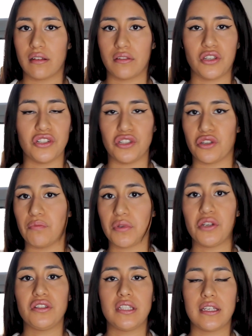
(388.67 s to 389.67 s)
You can do
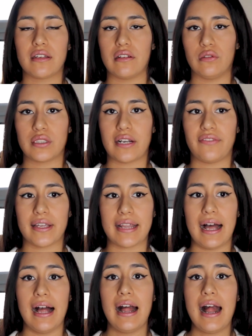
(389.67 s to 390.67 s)
computing or stuff like
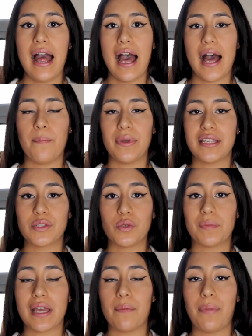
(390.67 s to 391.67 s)
that, but this
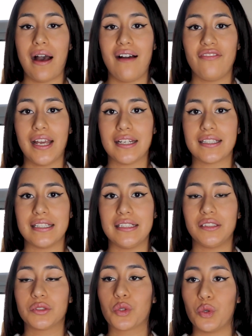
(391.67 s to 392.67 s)
would be a perfect
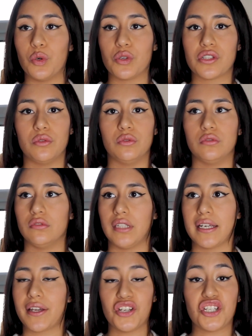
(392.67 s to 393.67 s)
little course or
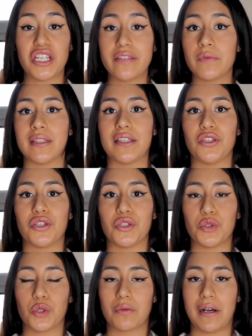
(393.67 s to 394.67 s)
like achievement that you can
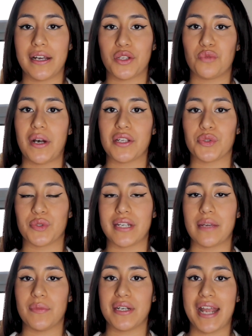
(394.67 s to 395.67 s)
talk about in your personal
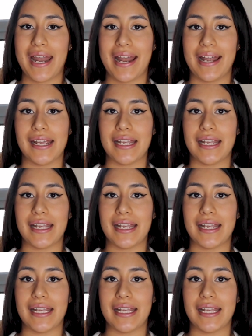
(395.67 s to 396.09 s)
statement and at